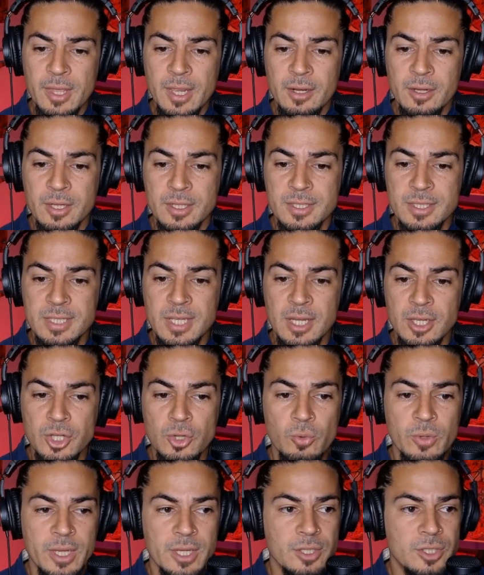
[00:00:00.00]

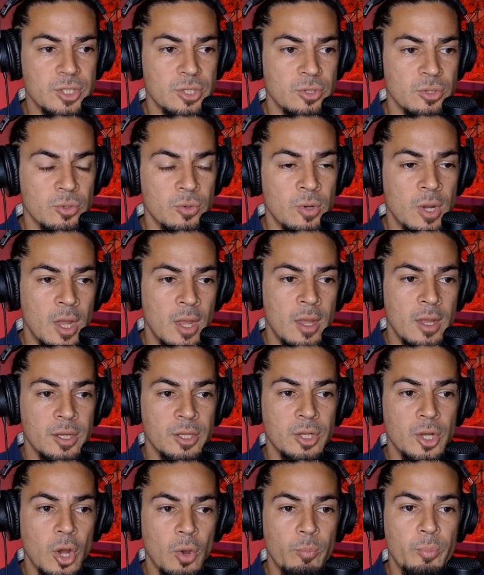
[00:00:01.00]
continuing to,
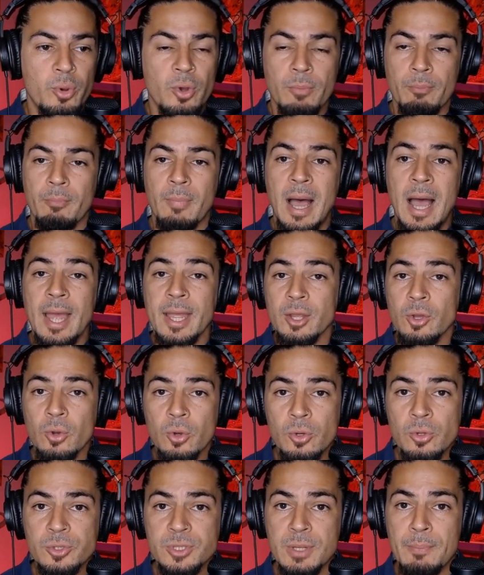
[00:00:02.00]
put my
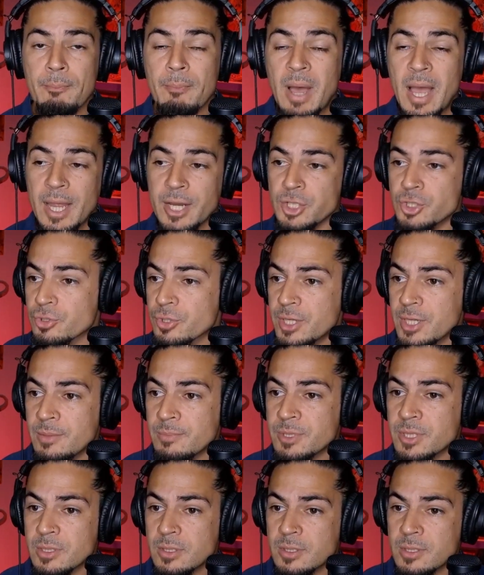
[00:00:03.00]
goals and my
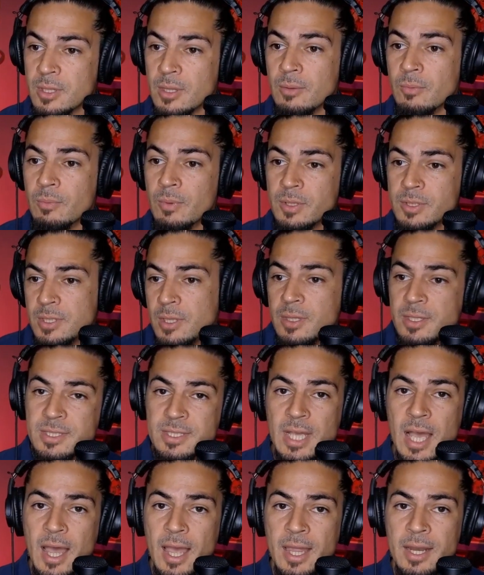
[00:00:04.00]
dreams to the
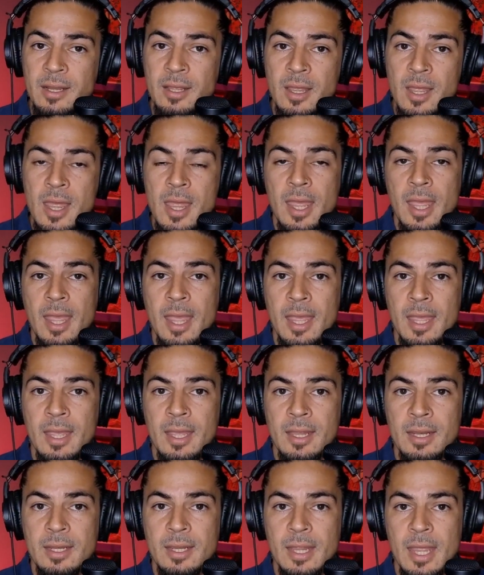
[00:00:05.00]
side
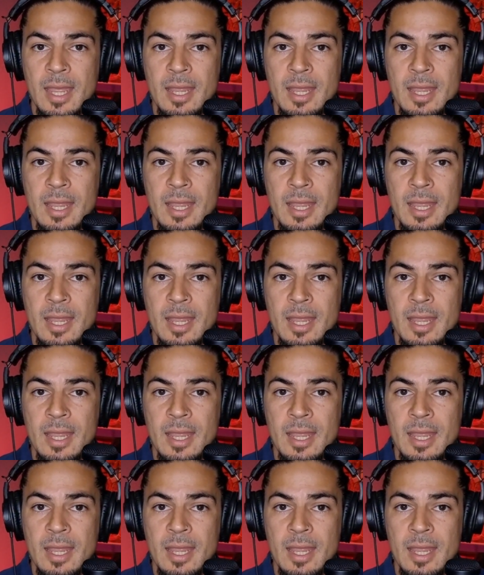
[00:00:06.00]
and